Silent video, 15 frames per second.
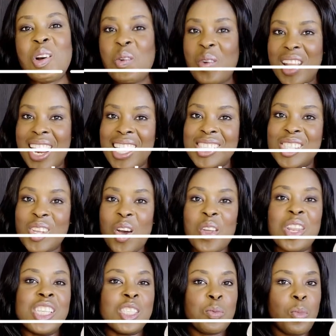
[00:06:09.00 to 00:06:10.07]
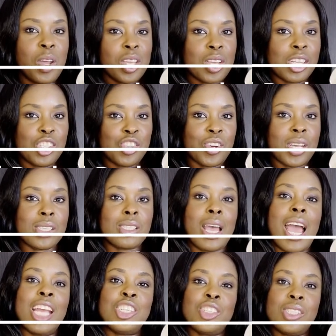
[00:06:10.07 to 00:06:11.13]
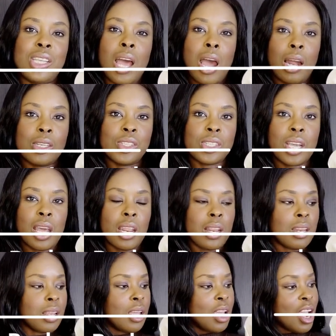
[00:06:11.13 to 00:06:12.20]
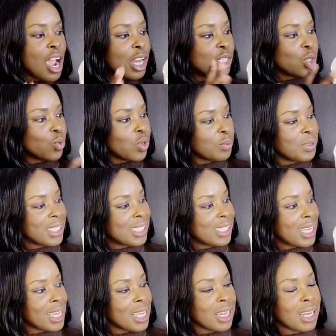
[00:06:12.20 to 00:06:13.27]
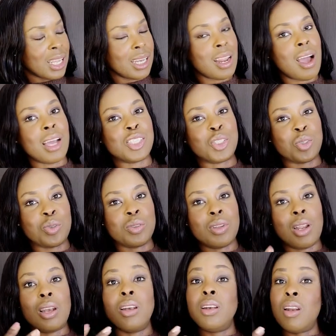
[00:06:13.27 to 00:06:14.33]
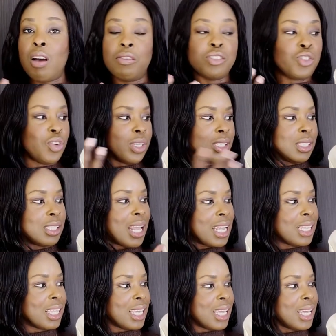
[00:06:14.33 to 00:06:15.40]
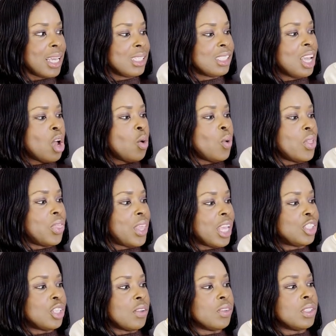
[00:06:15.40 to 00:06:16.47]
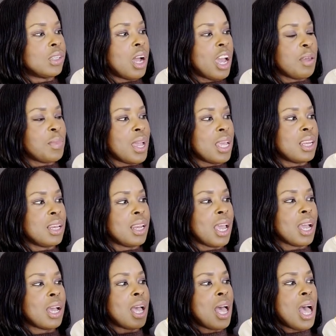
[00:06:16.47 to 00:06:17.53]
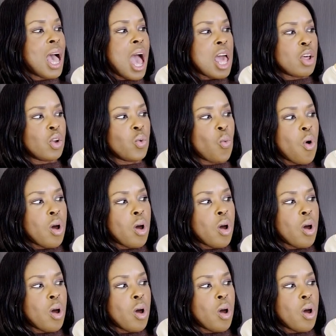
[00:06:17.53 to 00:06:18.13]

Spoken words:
When I saw this bodycon dress, I just had to get it. The rib detailing, I do love dresses like these. With this, you have to tie it behind your neck, and on